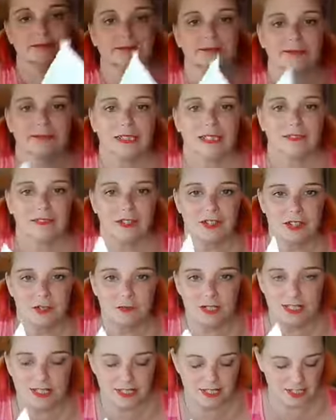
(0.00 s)
I have to
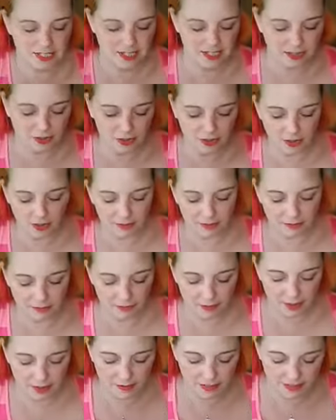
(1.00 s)
squeeze this kind of hard.
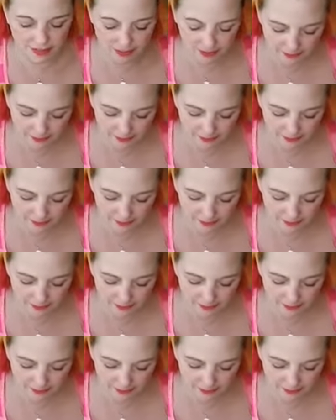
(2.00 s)
All right, there we